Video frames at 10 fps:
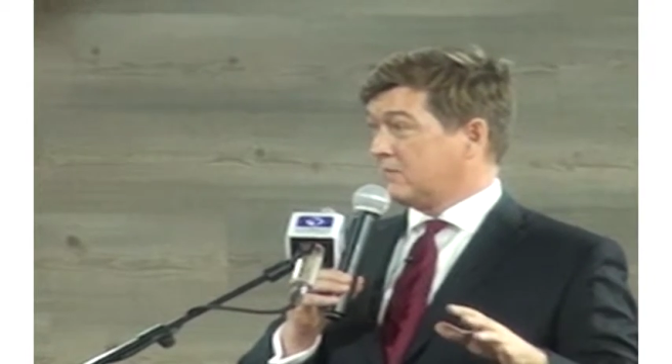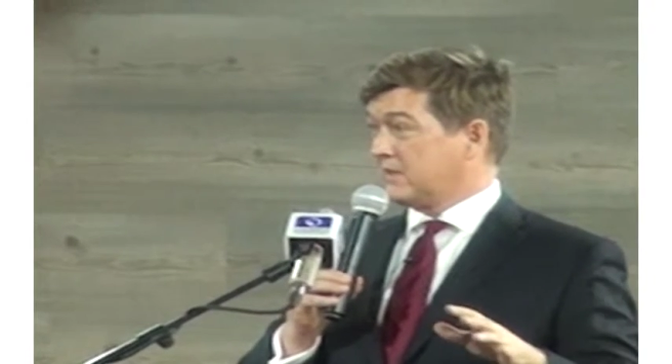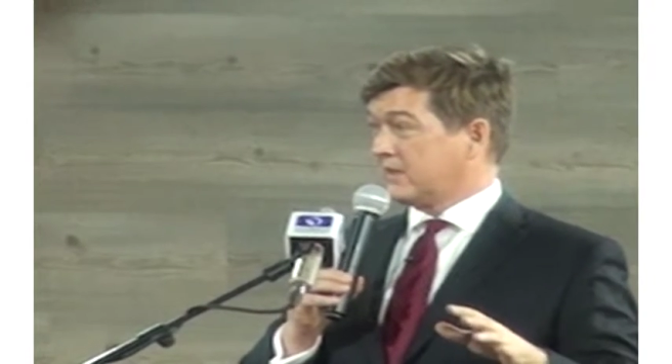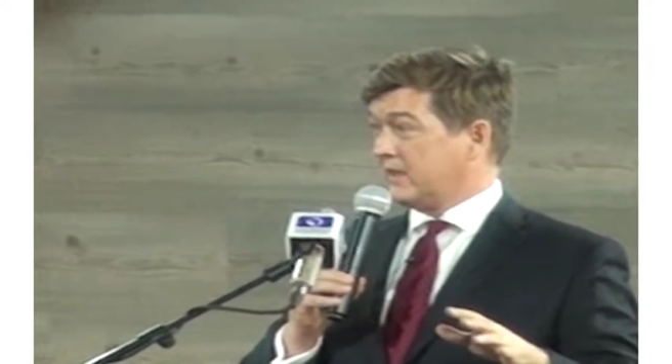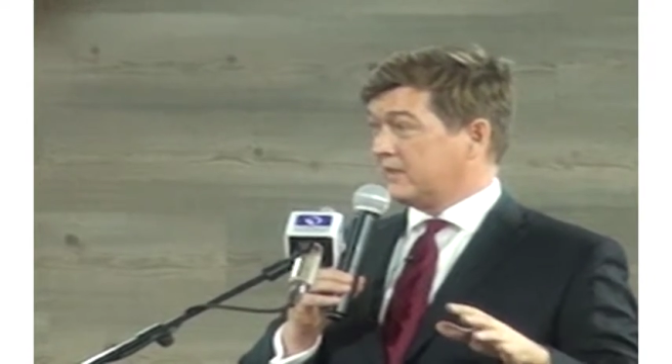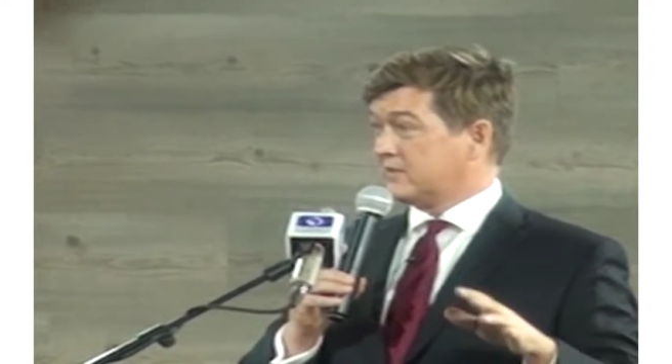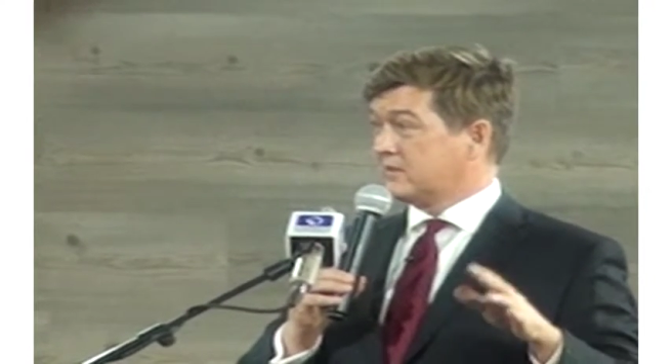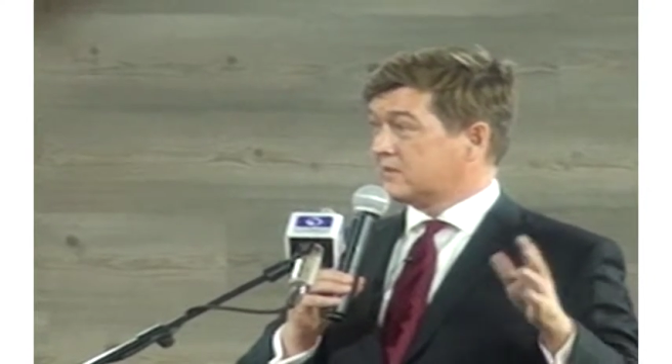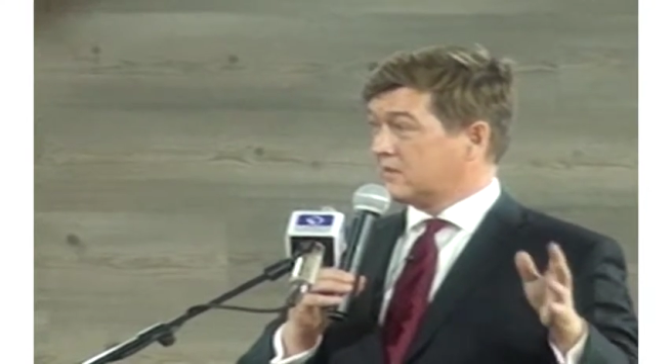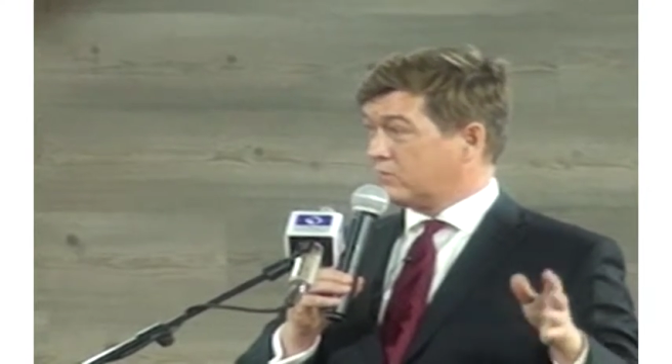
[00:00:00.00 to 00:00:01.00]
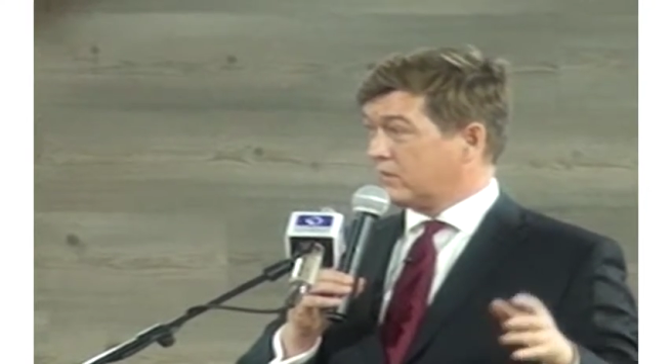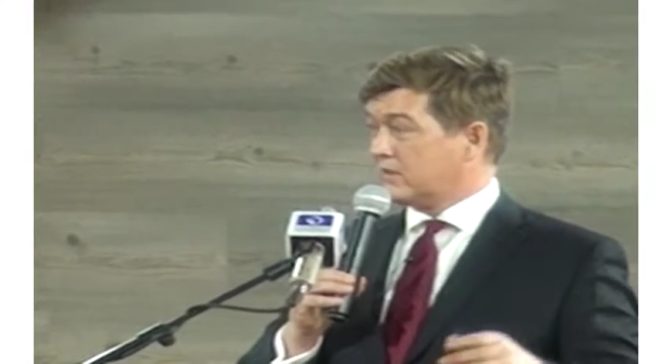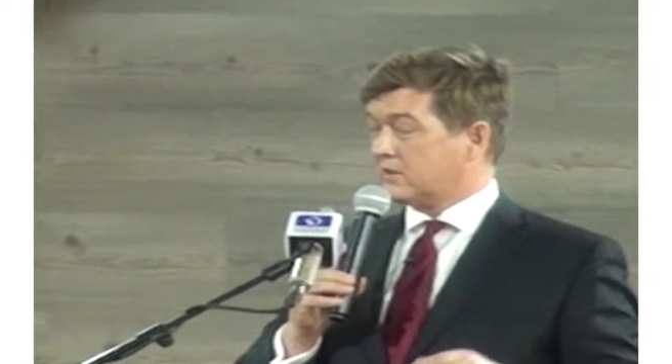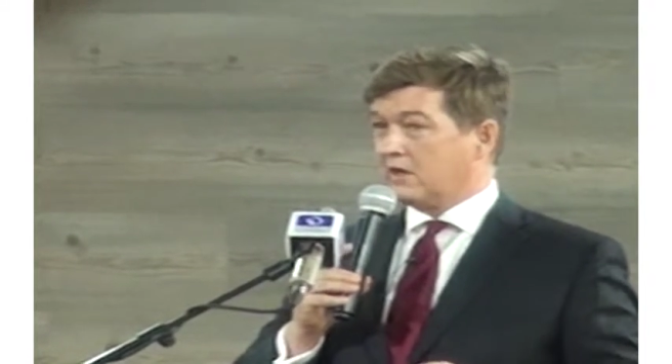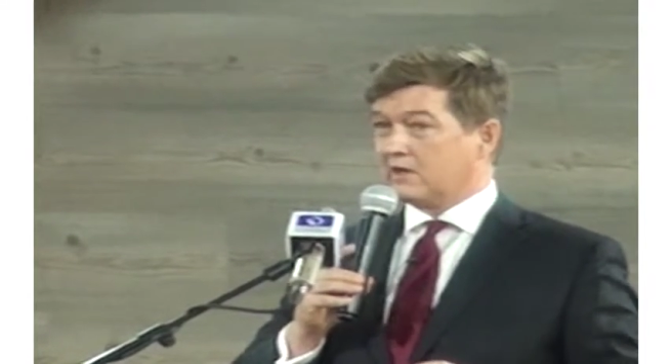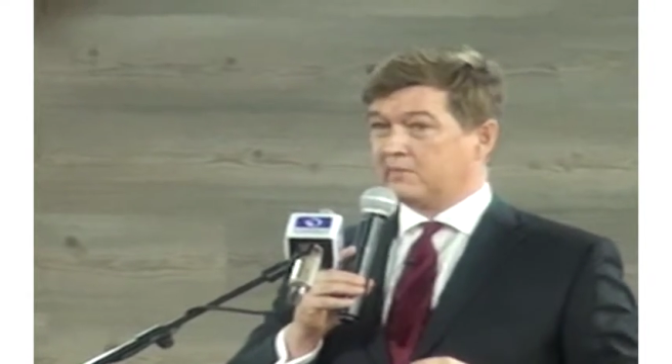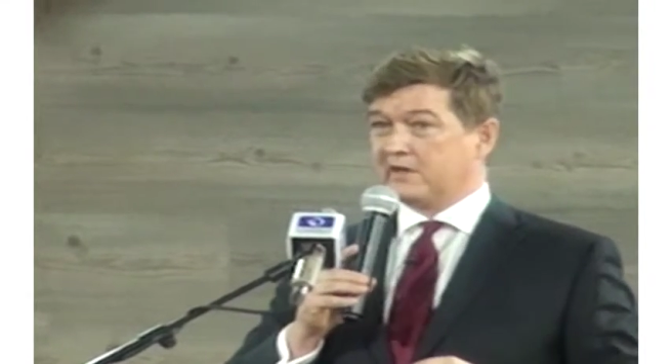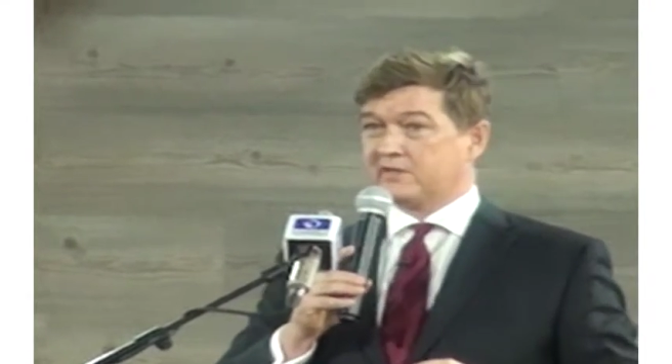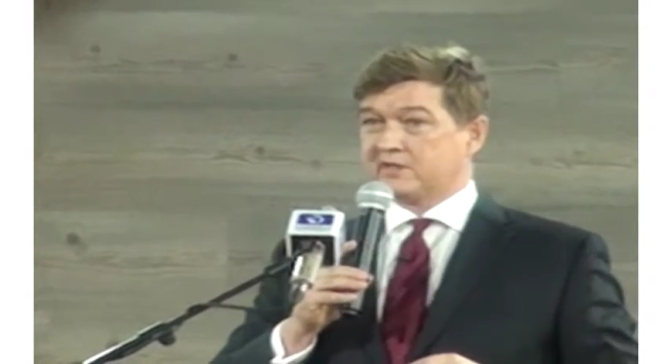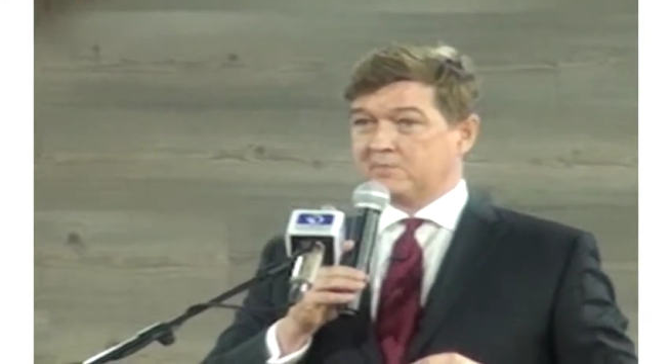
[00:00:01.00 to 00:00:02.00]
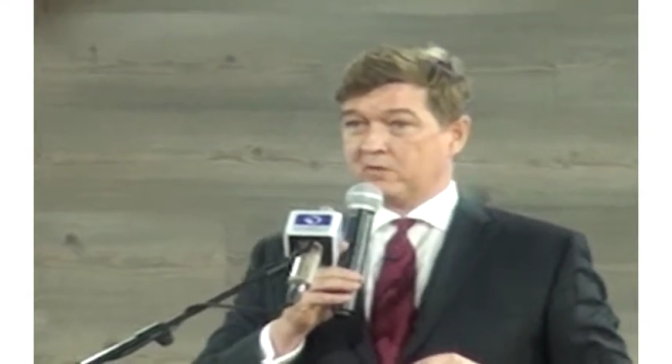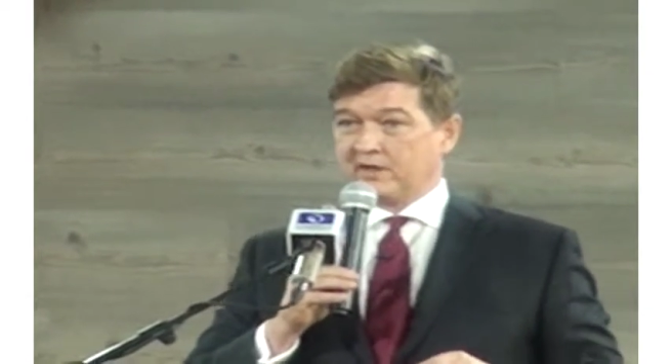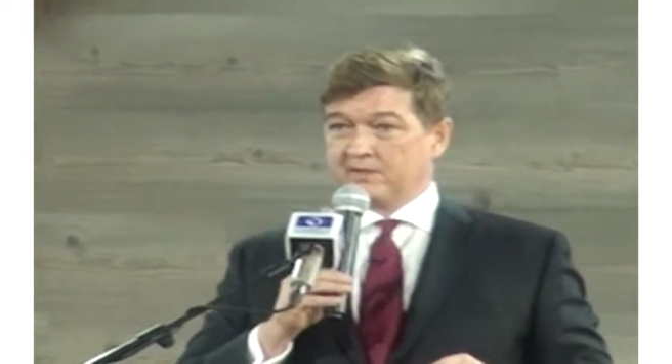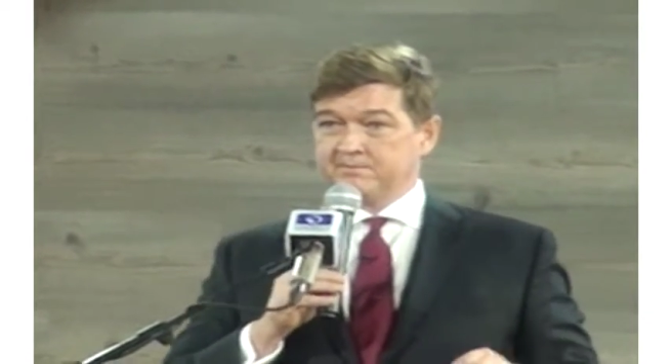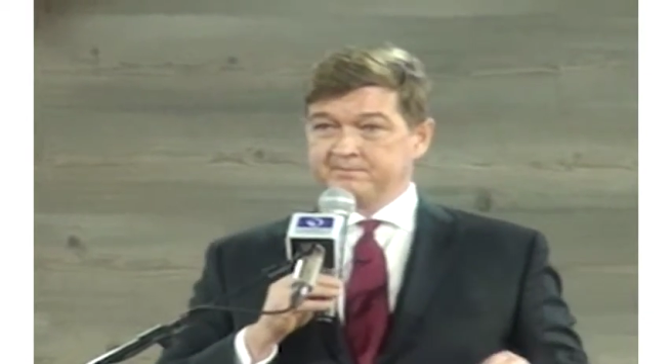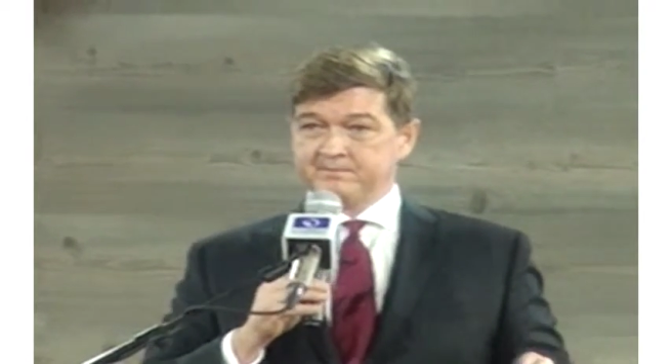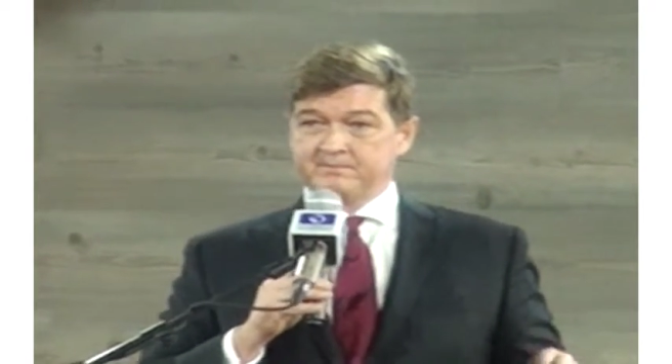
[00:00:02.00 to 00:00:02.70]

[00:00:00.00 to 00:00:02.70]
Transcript: implications that we're going to talk about this morning.